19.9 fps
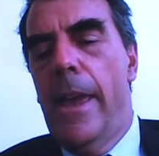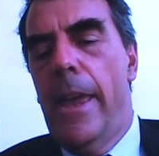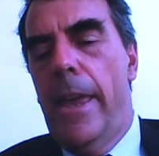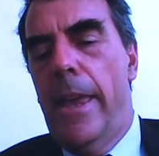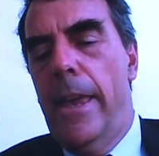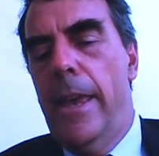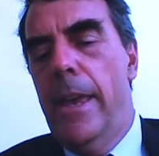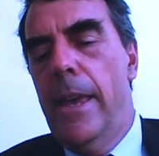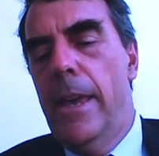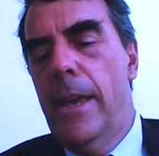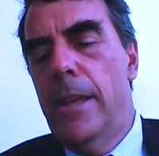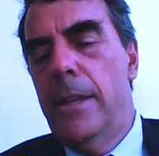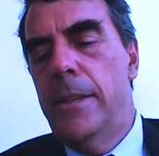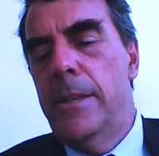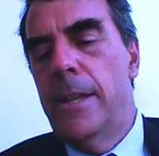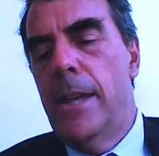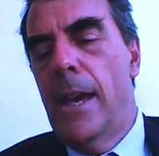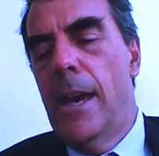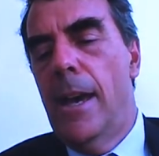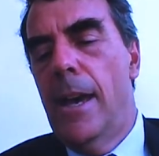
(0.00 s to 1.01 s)
and
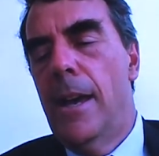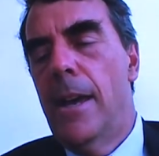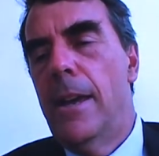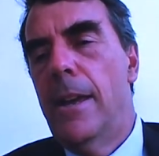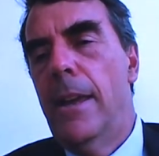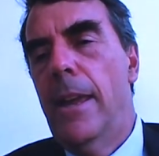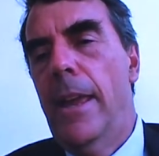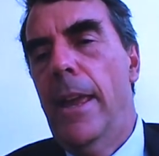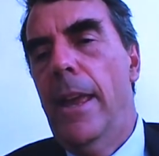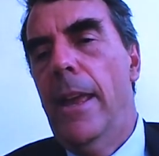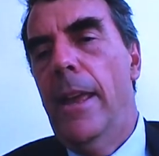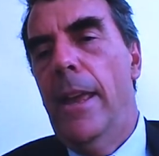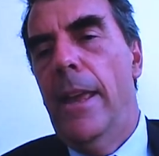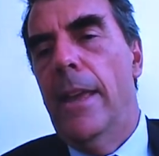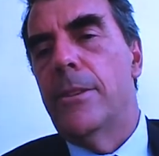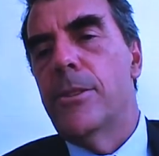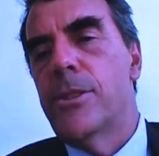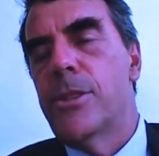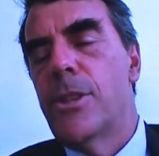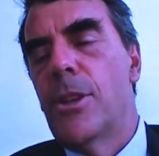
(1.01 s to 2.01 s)

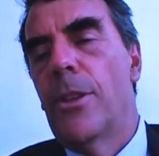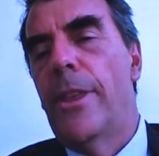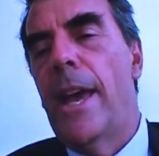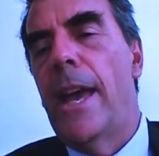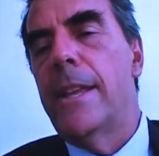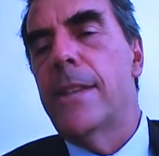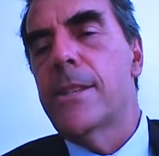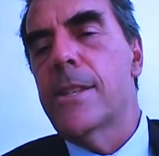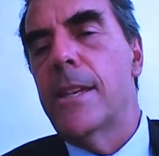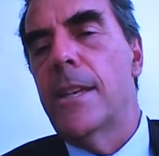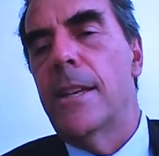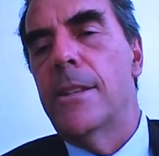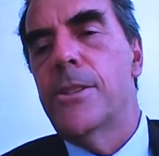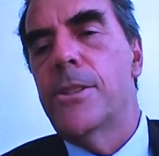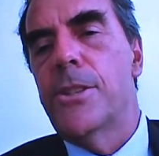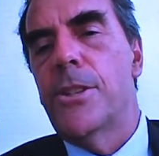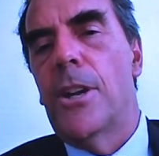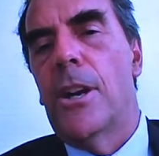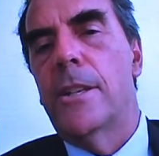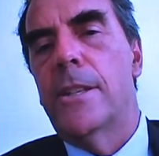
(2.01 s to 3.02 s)
that's going to
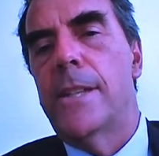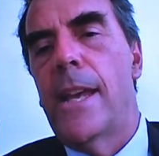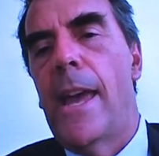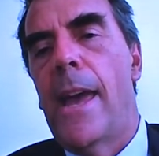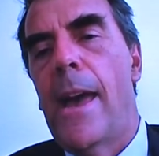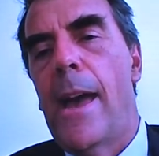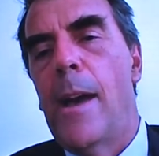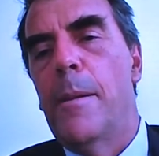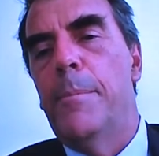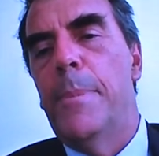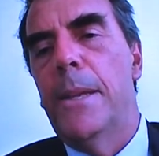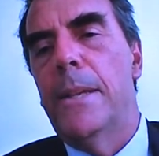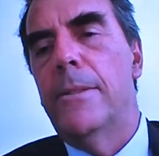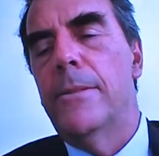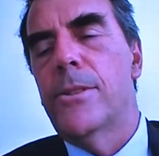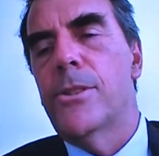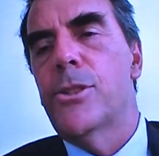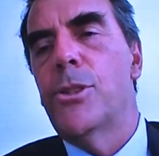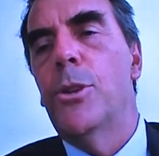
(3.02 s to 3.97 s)
start to happen.